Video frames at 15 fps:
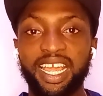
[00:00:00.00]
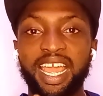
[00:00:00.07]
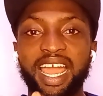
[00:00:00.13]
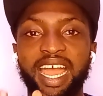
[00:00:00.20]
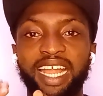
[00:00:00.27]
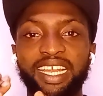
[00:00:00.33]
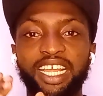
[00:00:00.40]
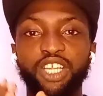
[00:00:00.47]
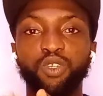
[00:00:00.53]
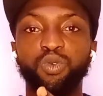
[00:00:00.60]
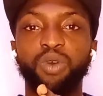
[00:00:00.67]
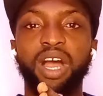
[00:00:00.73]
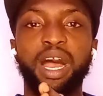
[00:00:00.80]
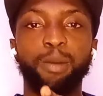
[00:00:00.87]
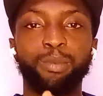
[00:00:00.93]
and then you will
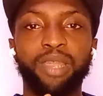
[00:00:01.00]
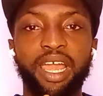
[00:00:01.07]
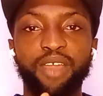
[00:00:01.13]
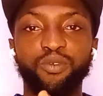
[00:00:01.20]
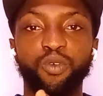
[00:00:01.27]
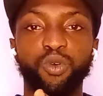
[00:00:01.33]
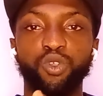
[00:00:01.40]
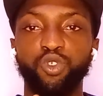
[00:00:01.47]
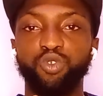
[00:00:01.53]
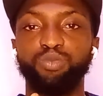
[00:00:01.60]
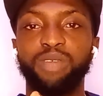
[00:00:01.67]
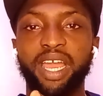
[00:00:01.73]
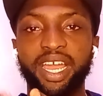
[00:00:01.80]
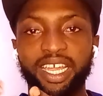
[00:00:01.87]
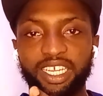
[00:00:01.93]
apply for
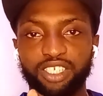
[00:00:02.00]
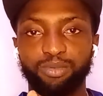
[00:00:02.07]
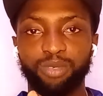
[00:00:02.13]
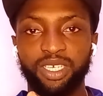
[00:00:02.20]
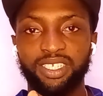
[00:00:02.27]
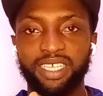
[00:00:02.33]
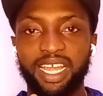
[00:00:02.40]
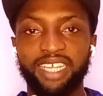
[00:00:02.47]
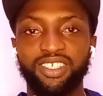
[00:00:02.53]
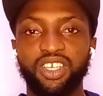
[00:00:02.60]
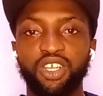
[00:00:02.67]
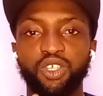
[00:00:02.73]
Jumia Express, guys.